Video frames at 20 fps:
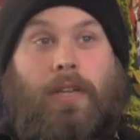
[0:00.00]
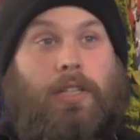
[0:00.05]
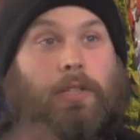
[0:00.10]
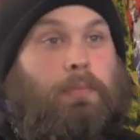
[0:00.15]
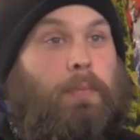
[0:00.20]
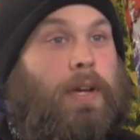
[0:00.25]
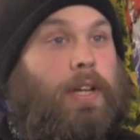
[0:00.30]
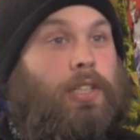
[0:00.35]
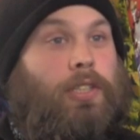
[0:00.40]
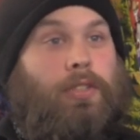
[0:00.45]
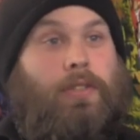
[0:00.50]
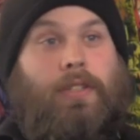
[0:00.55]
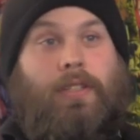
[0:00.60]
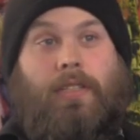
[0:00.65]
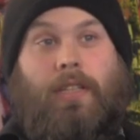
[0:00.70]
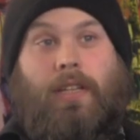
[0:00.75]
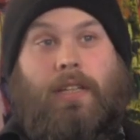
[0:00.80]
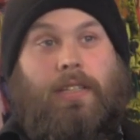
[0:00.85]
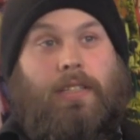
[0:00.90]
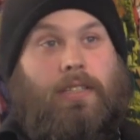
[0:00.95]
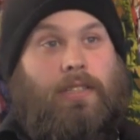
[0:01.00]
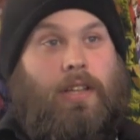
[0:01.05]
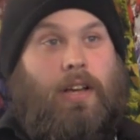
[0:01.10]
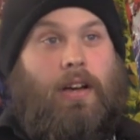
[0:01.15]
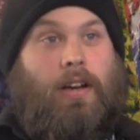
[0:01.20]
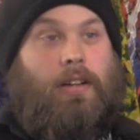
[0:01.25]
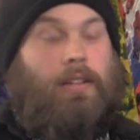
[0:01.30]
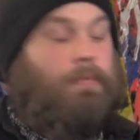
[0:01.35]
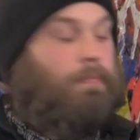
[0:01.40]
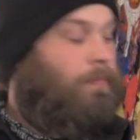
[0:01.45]
each picture is like a
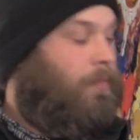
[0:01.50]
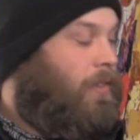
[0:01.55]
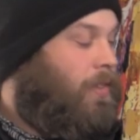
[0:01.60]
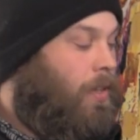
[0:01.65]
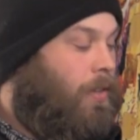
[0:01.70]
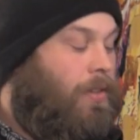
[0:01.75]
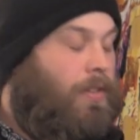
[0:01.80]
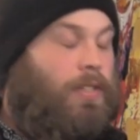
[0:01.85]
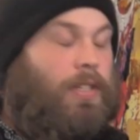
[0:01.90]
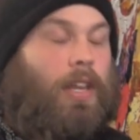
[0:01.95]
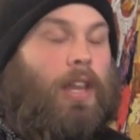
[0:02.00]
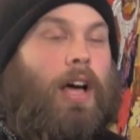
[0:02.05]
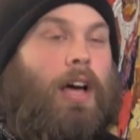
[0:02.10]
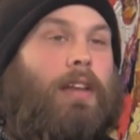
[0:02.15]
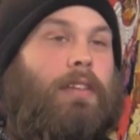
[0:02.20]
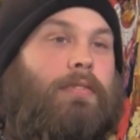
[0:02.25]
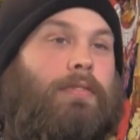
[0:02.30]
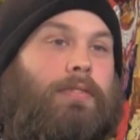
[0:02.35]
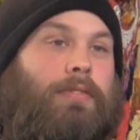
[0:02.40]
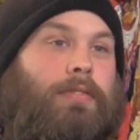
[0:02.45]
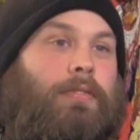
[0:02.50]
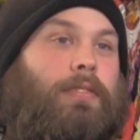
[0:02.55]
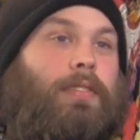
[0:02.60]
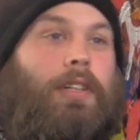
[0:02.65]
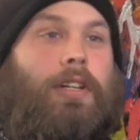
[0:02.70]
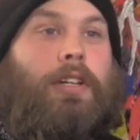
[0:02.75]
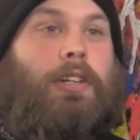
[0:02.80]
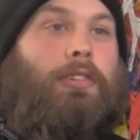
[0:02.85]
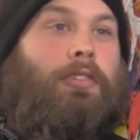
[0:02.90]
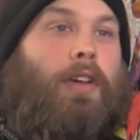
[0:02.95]
song. So there's a lot of
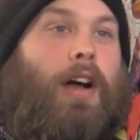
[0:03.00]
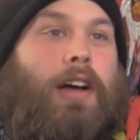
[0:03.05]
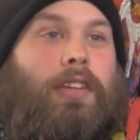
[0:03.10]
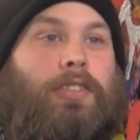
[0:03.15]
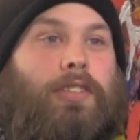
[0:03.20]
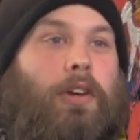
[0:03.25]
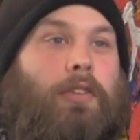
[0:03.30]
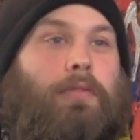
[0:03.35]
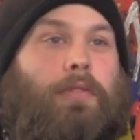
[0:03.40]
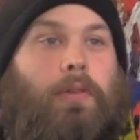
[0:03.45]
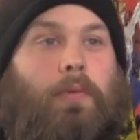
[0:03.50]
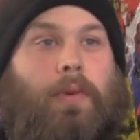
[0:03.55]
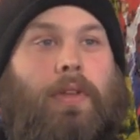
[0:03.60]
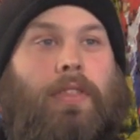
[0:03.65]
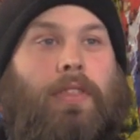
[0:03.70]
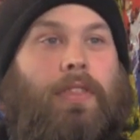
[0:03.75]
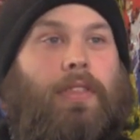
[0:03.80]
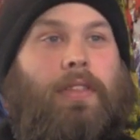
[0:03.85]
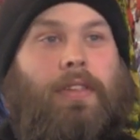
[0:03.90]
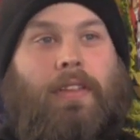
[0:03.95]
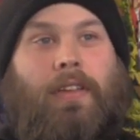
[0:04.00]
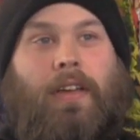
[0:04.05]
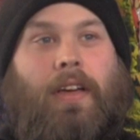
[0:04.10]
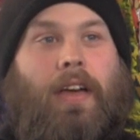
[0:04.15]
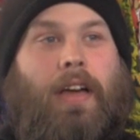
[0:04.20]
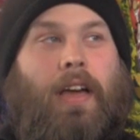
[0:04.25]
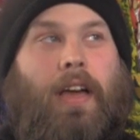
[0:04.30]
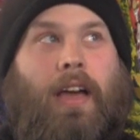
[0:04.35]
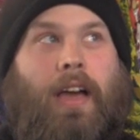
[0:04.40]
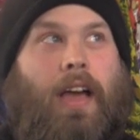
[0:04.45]
crossover with
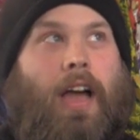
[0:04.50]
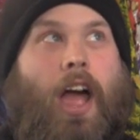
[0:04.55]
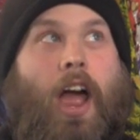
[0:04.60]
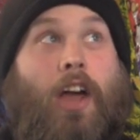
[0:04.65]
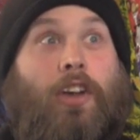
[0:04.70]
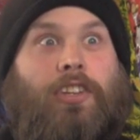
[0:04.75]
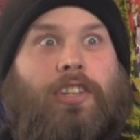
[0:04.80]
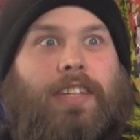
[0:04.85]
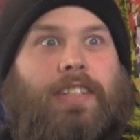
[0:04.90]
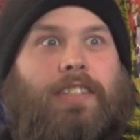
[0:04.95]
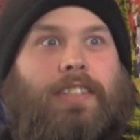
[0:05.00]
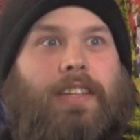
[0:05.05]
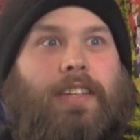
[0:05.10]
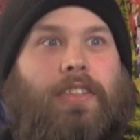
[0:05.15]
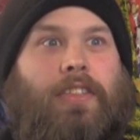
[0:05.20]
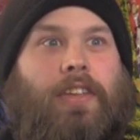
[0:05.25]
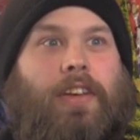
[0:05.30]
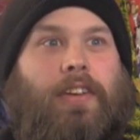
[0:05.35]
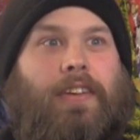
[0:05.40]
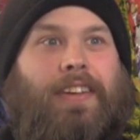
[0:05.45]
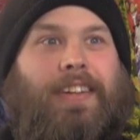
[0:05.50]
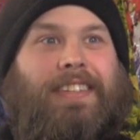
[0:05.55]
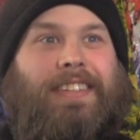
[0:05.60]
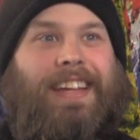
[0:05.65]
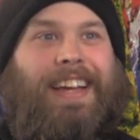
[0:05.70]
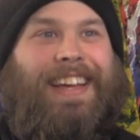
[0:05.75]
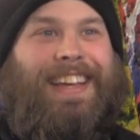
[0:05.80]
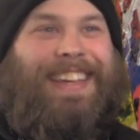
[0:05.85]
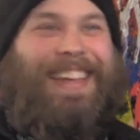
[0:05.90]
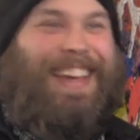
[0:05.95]
artistic theories,
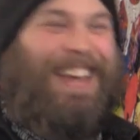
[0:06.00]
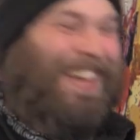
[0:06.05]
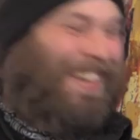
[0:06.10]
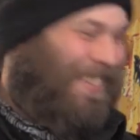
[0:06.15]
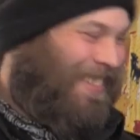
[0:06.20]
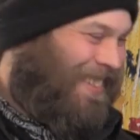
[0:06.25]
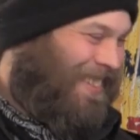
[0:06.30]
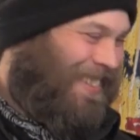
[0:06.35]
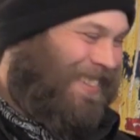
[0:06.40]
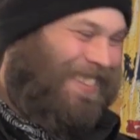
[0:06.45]
I guess.